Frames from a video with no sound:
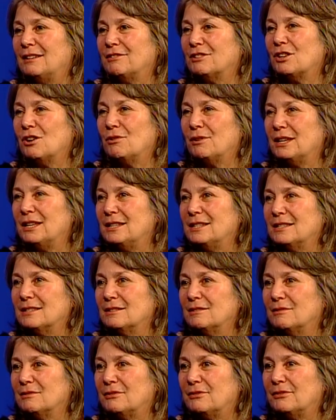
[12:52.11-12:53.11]
of
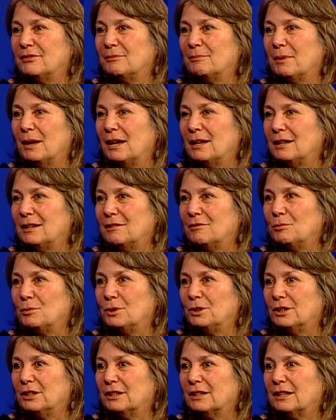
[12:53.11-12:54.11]
cohesive body of
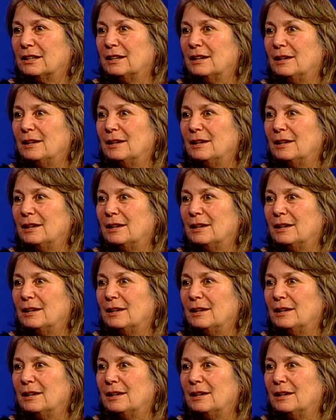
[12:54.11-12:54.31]
work.